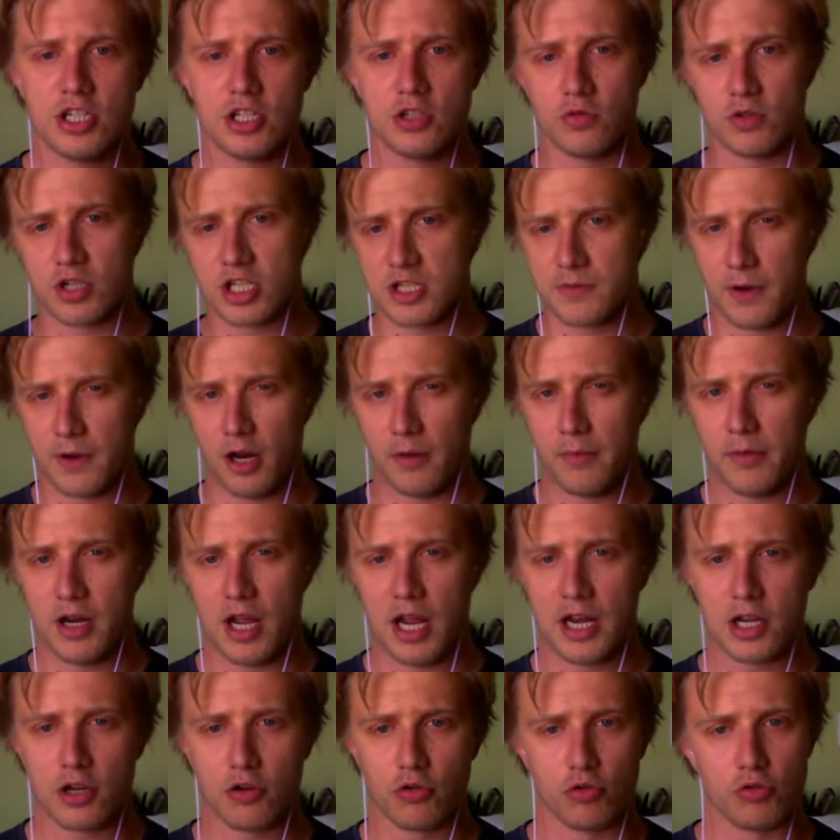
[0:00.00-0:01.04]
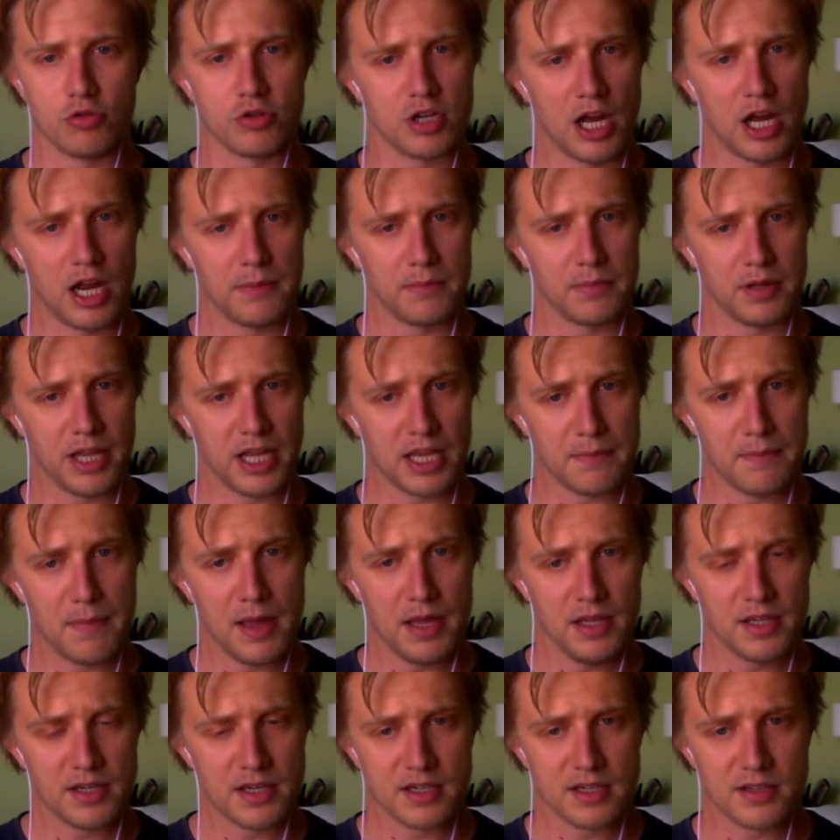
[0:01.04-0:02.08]
to experiment and accrue time playing
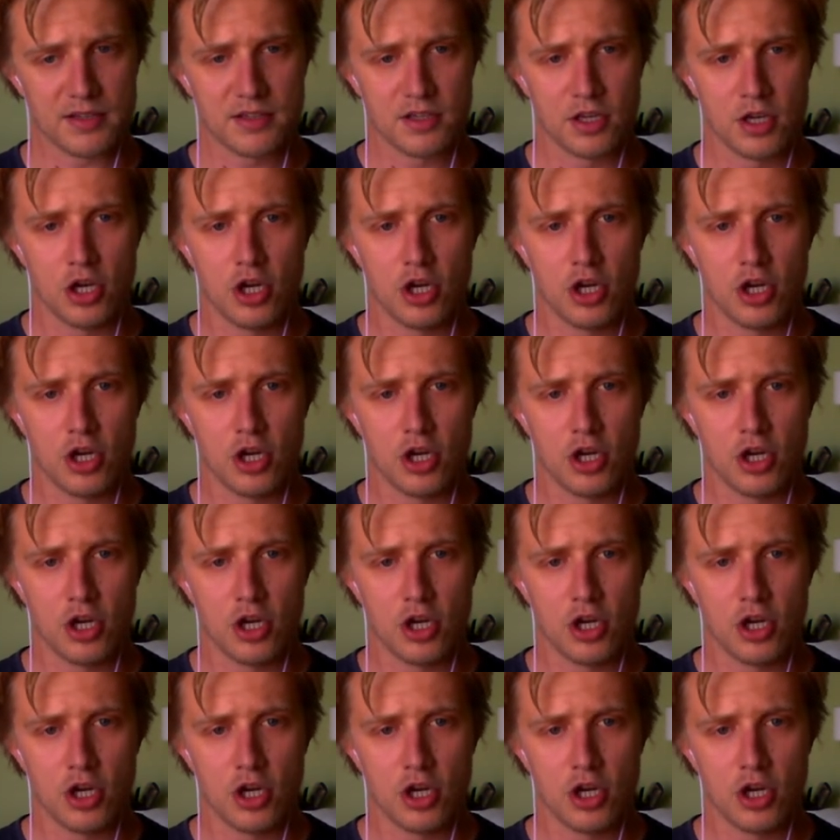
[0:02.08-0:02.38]
melodies.